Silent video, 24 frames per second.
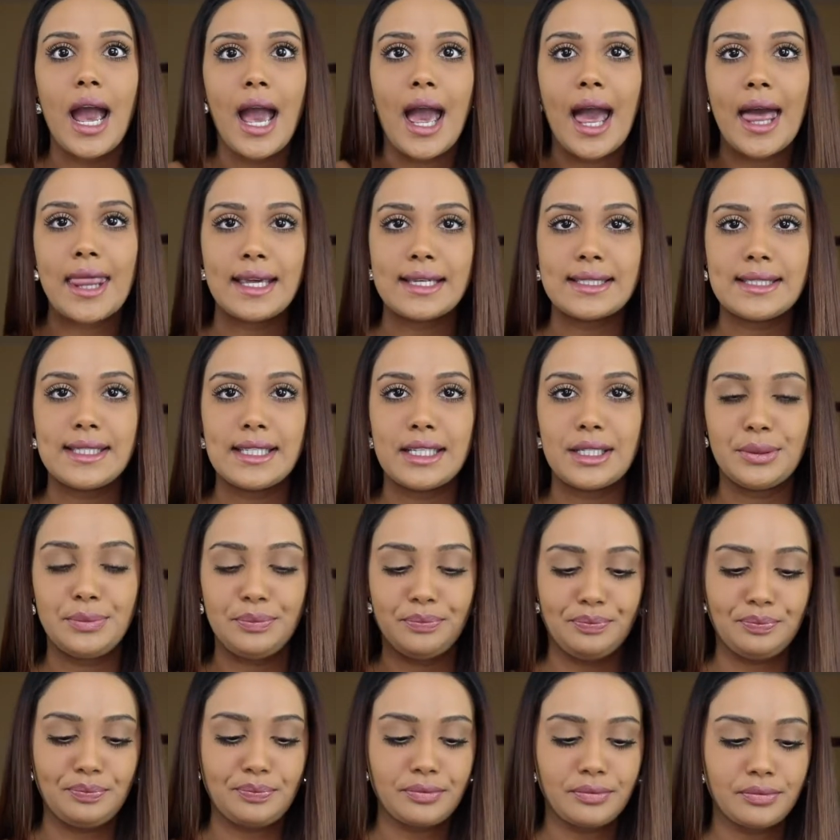and that's it.
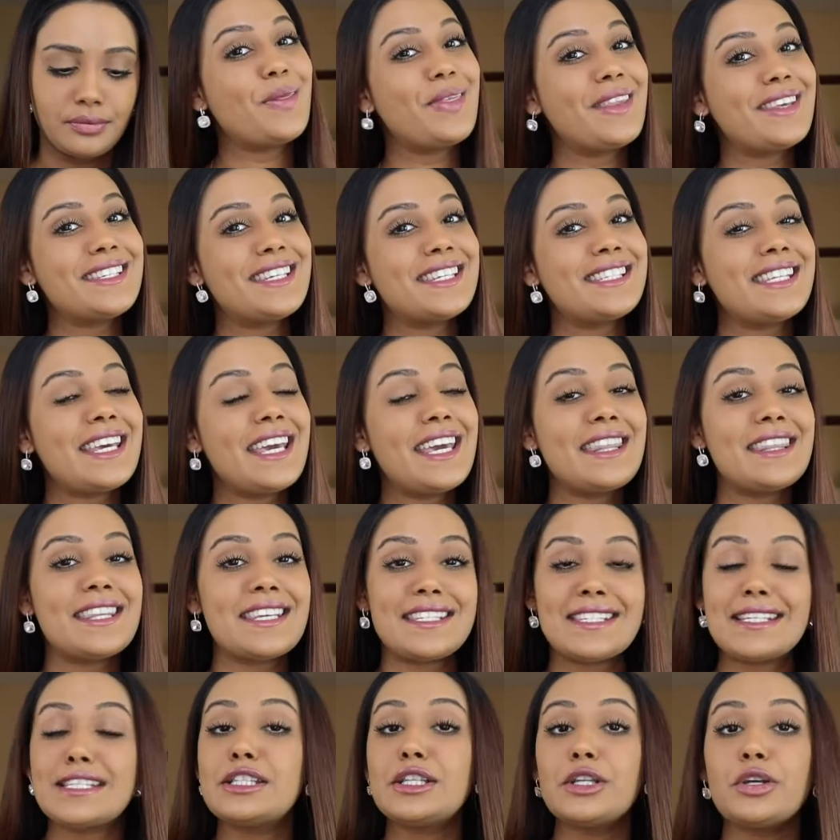This is it.
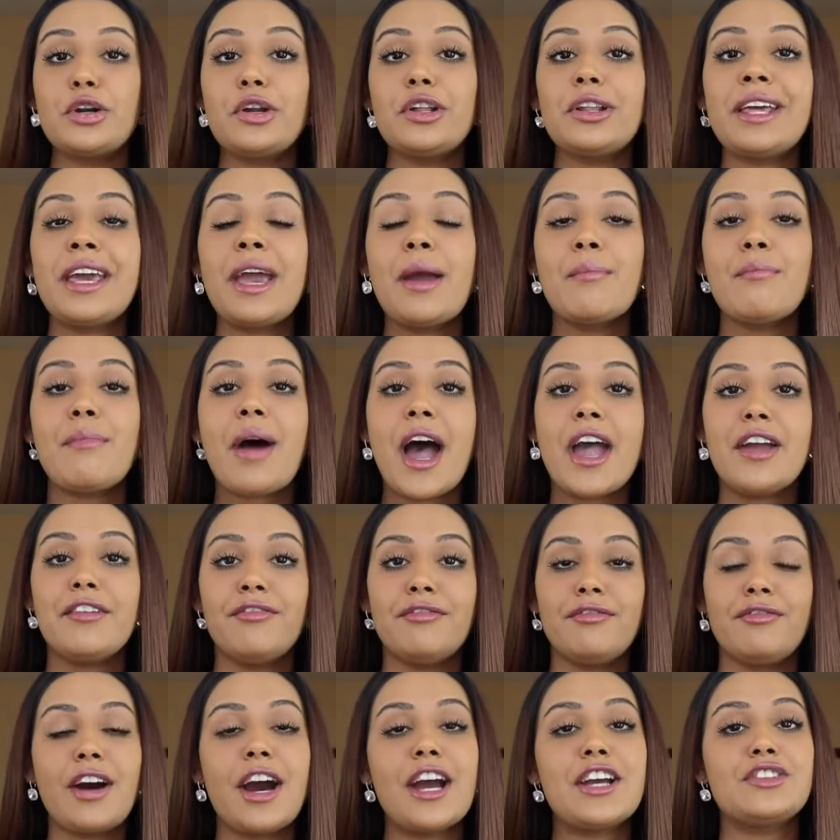This is literally my
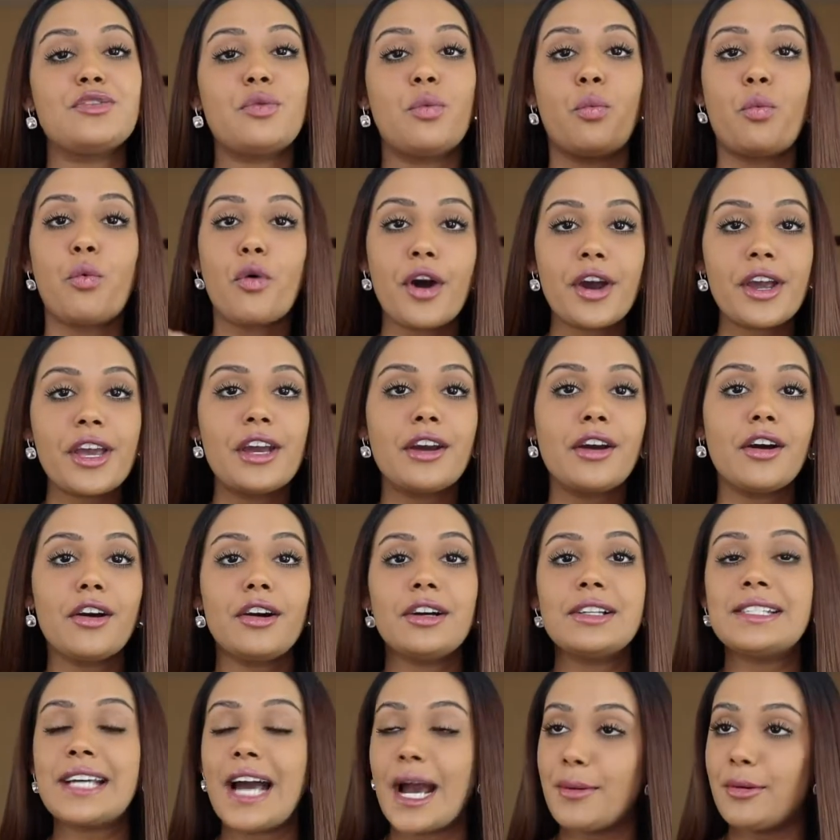fresh working
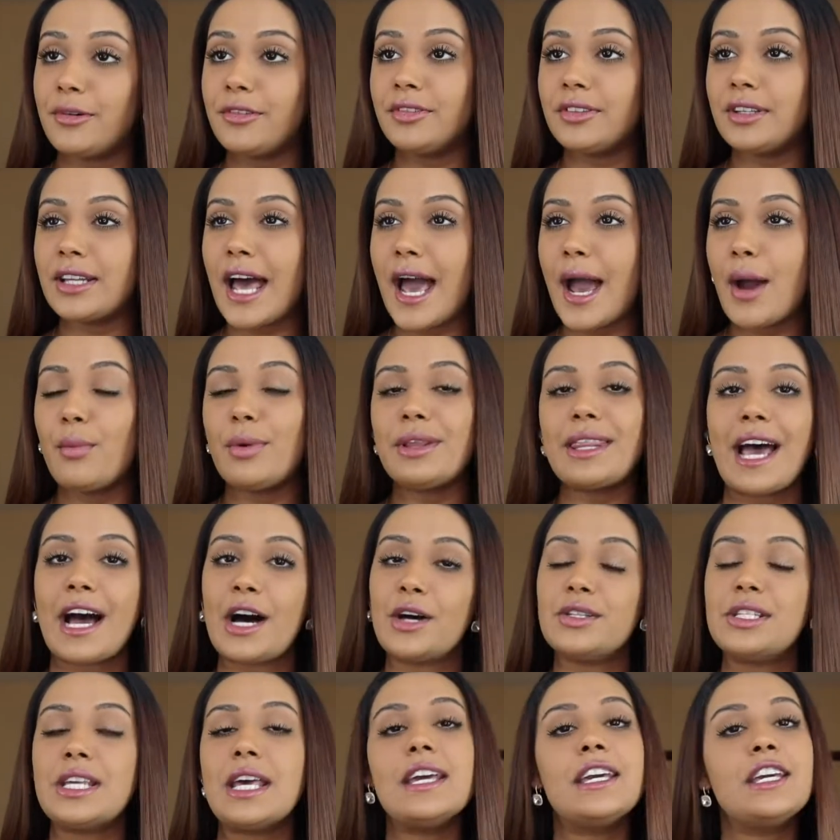girl type of glam
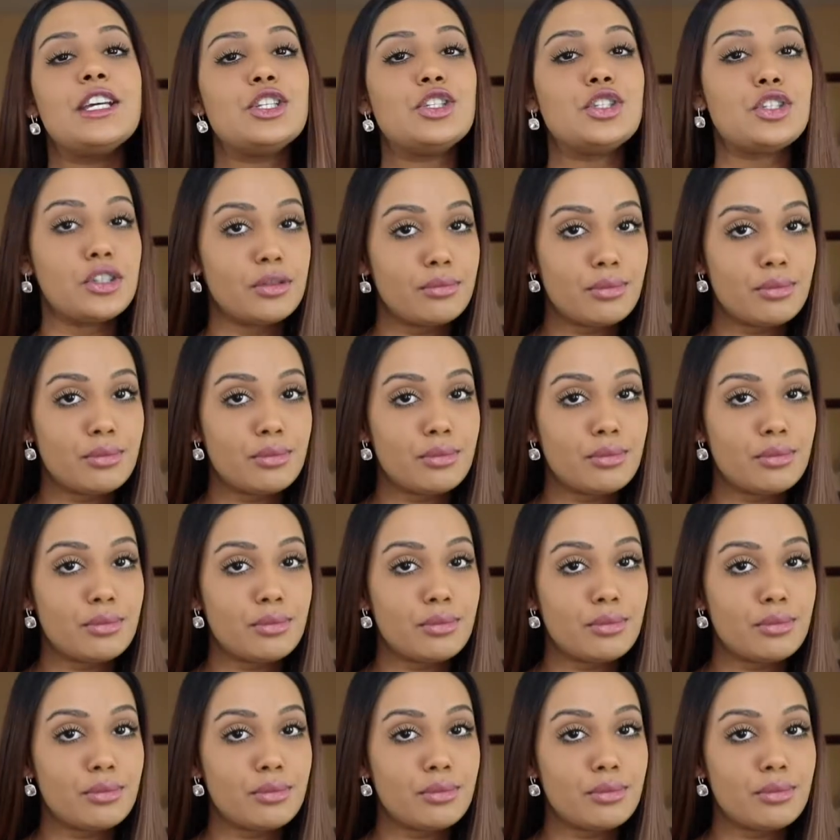without taking too